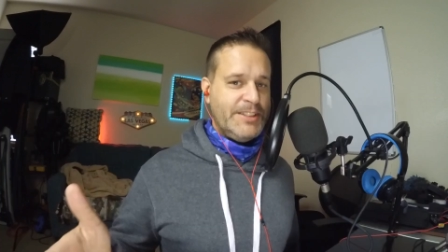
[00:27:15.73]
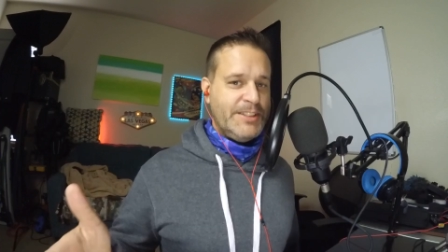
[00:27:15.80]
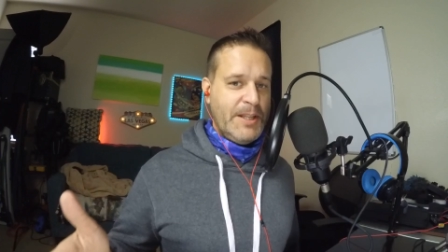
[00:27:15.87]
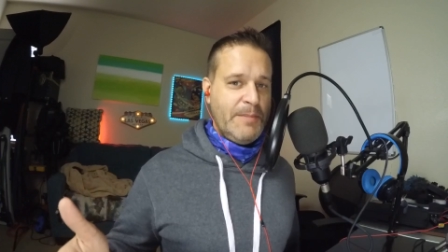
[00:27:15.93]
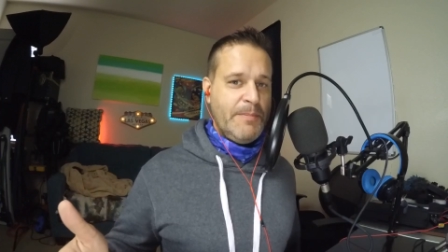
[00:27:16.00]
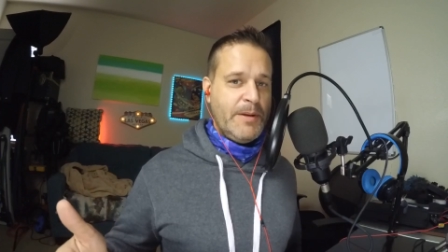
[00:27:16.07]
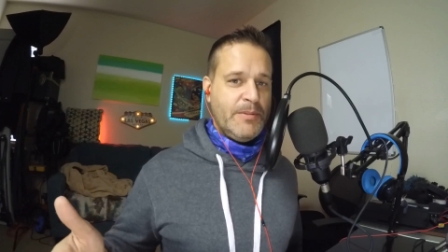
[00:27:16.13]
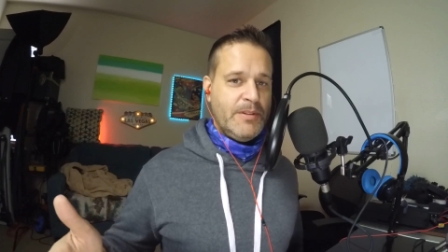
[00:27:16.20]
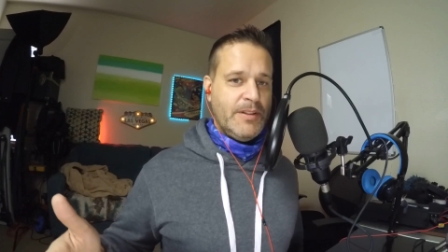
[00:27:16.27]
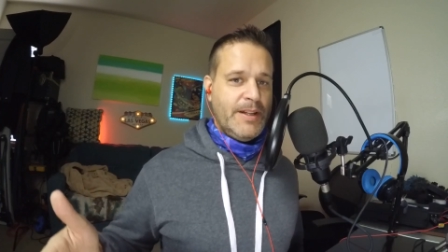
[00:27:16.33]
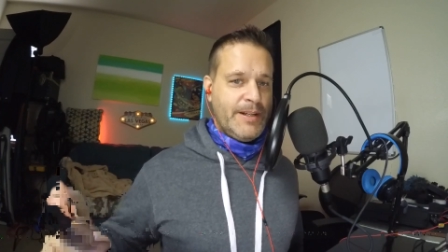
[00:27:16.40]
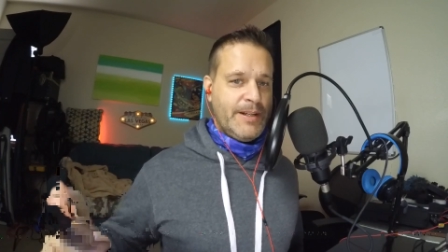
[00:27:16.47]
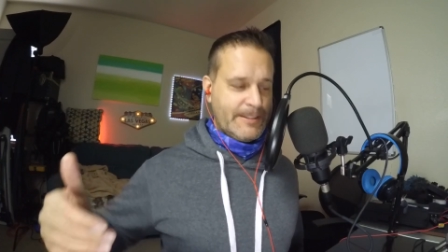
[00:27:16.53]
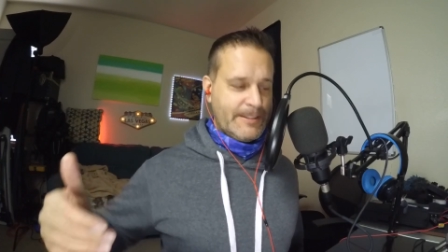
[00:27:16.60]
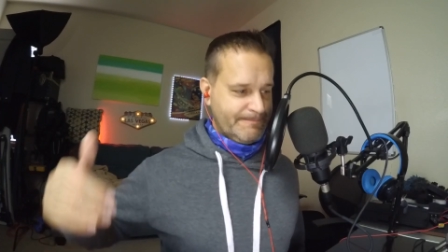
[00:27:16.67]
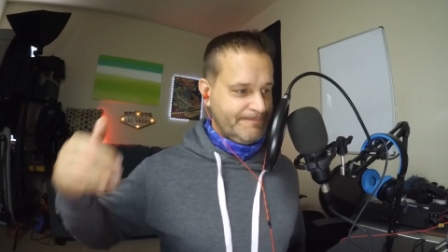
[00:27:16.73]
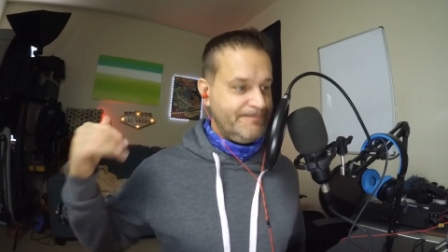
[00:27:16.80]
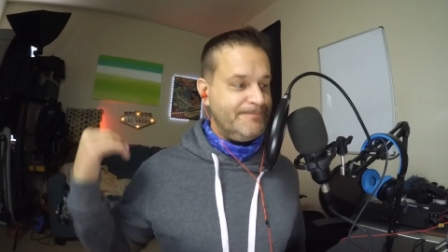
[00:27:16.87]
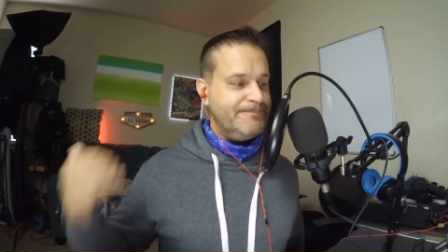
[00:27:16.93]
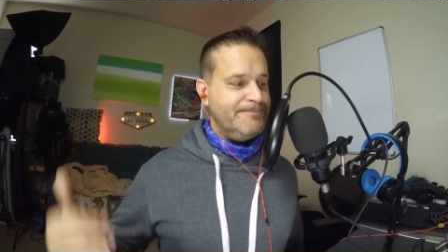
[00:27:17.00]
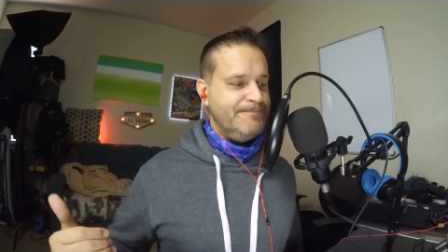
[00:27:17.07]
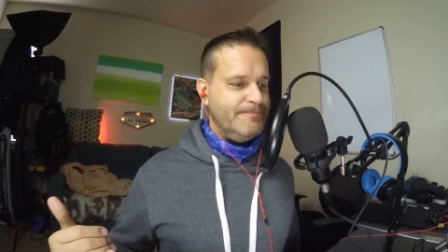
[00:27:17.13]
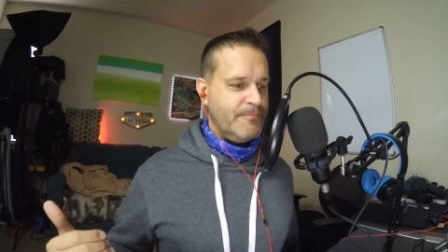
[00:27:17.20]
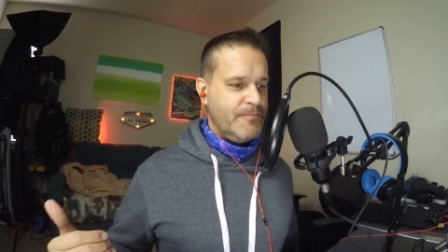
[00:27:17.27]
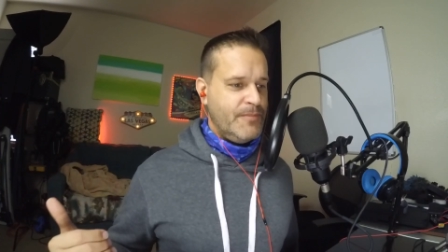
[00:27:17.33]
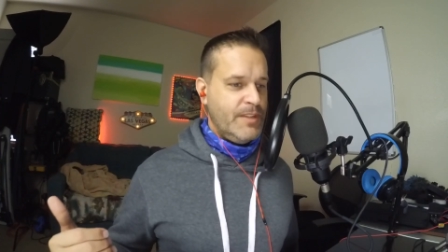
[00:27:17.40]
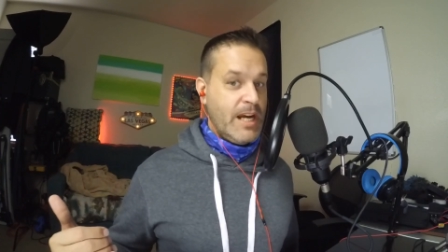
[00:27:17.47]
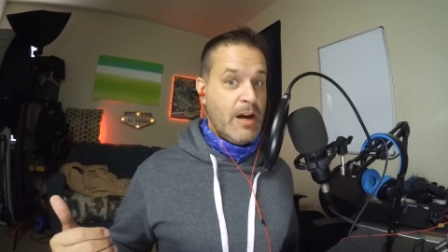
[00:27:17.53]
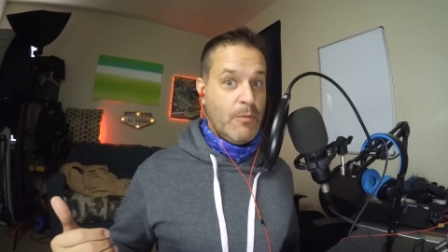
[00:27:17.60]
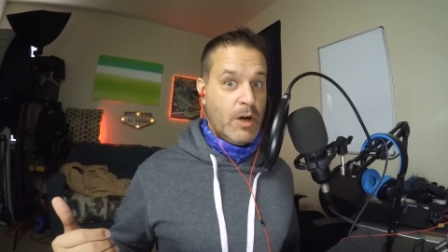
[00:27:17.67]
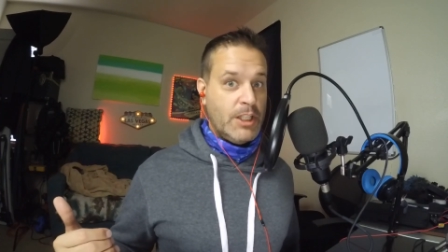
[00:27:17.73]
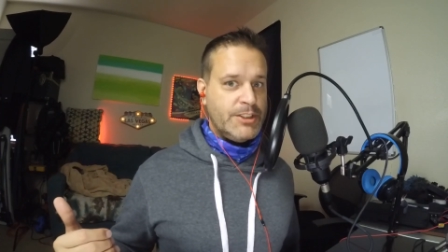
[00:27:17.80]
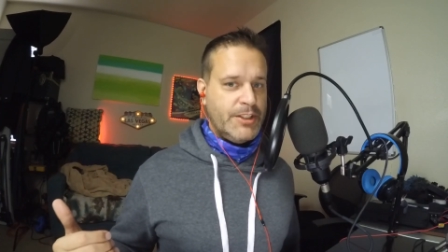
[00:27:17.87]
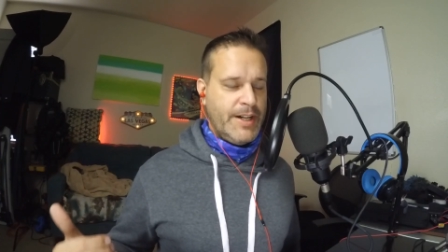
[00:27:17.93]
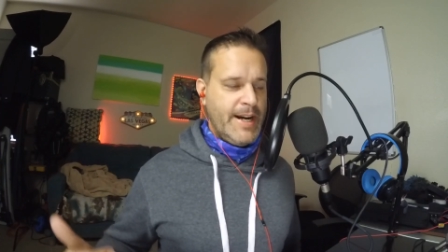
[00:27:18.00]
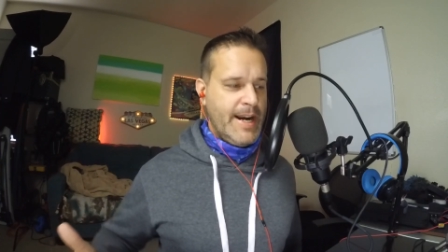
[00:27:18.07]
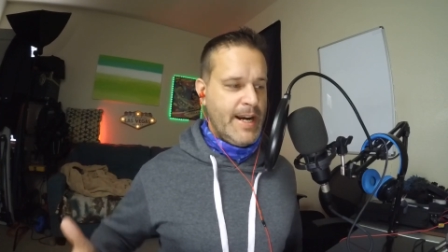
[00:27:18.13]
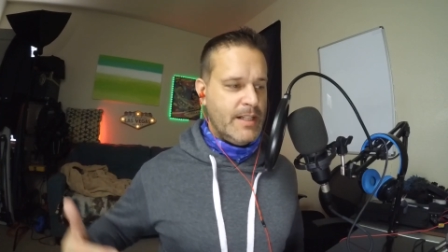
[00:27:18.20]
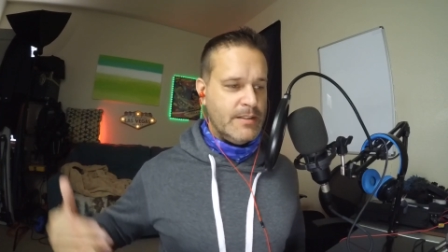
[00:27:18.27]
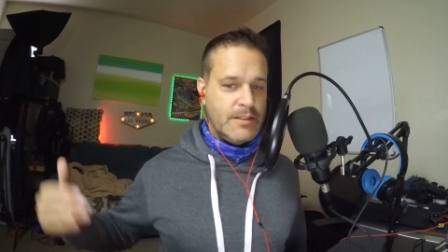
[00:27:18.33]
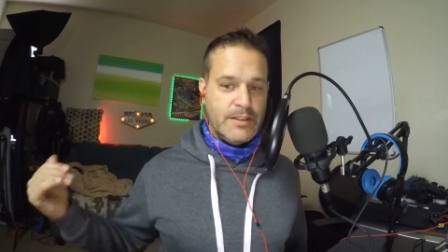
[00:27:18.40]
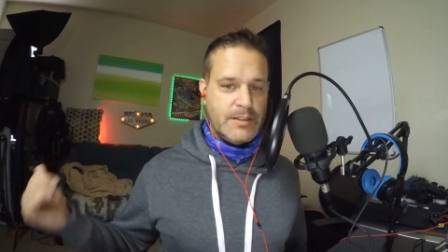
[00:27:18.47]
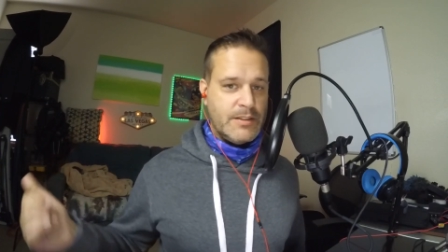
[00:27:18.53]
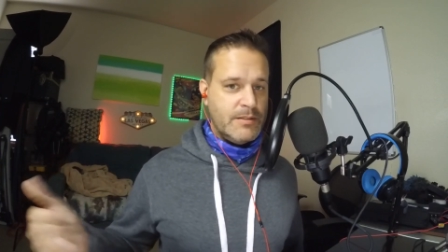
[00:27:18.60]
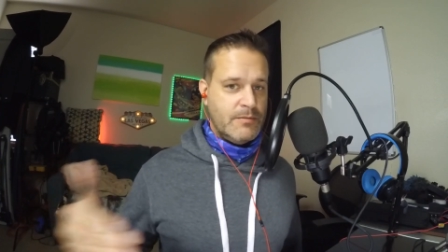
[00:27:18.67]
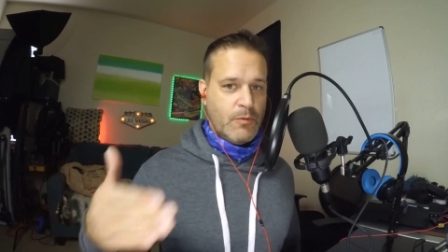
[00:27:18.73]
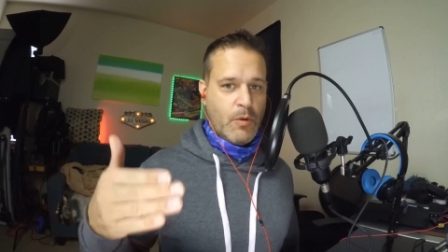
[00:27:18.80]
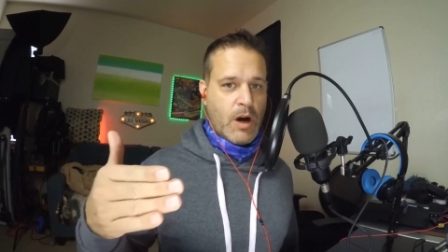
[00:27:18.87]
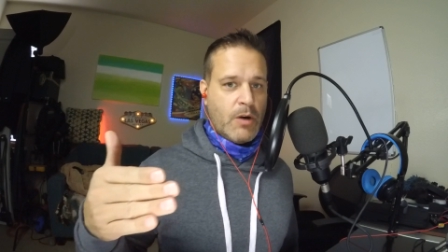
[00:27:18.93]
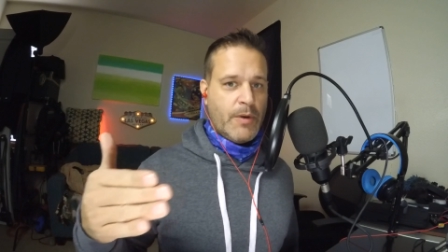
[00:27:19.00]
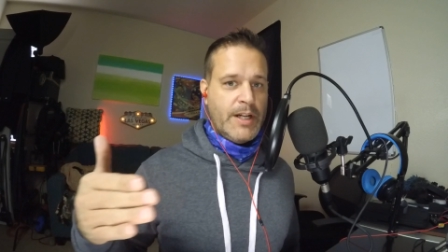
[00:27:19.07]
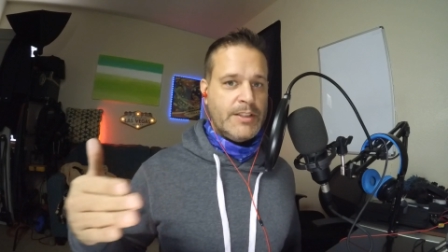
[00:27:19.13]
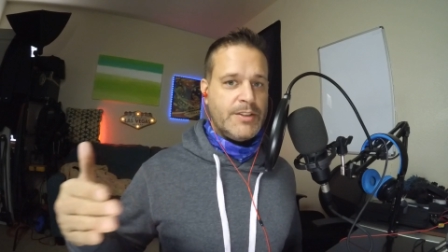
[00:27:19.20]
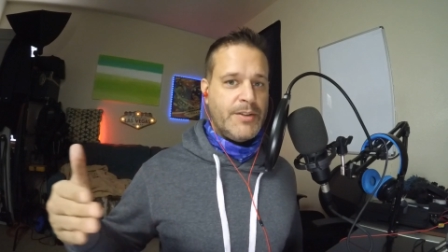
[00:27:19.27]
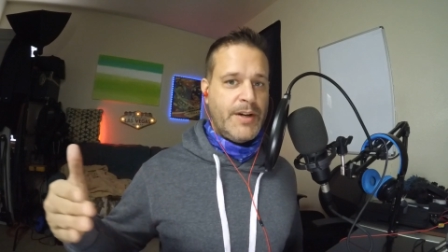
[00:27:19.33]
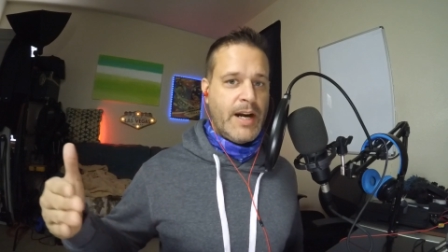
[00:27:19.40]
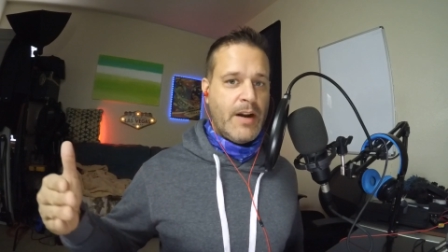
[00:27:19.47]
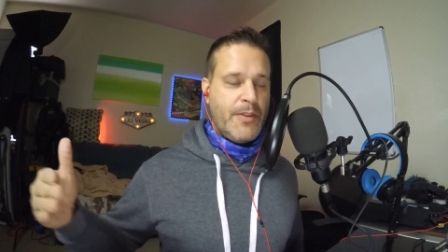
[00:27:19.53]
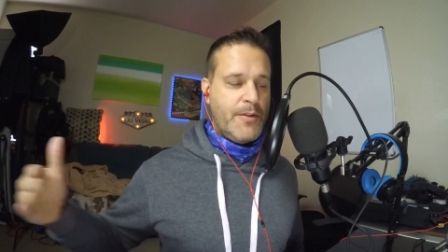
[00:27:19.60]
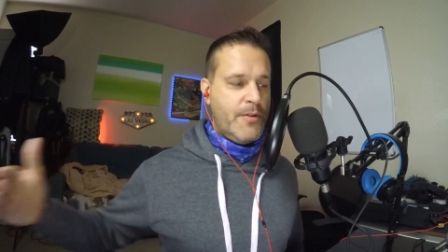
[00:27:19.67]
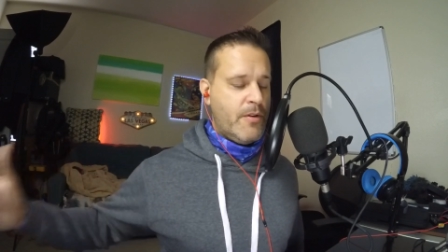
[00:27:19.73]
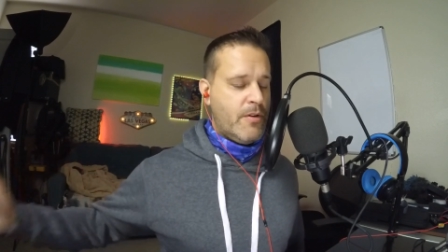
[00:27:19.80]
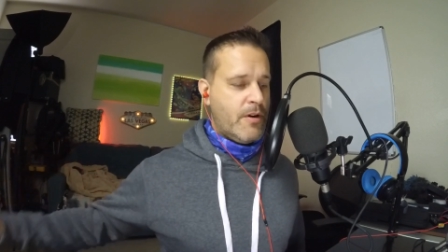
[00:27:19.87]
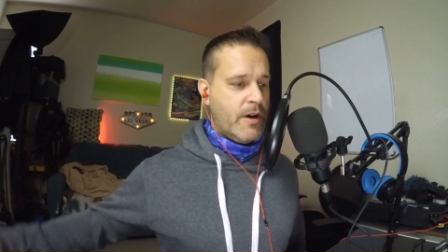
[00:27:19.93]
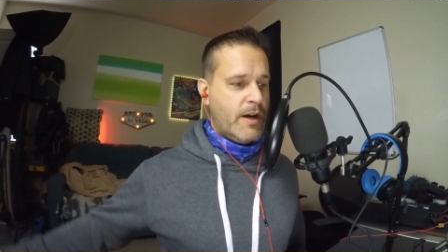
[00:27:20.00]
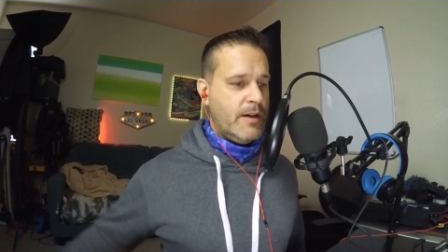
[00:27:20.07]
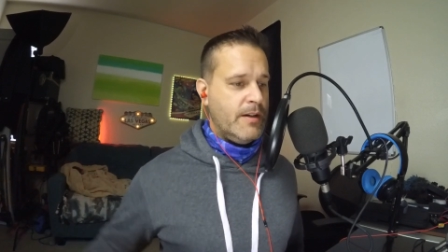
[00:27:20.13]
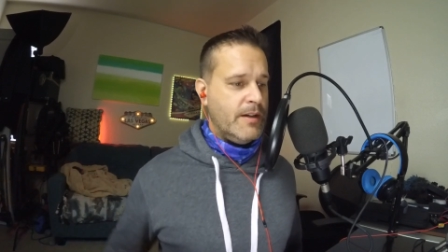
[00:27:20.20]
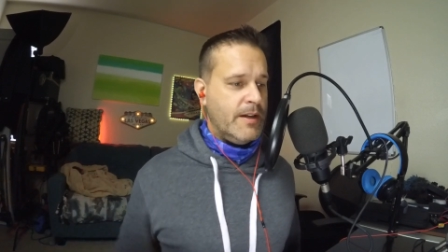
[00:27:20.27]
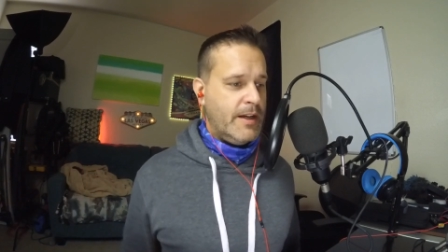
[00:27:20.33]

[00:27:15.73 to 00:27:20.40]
seen people like not wash their hands and just walk right straight out the door.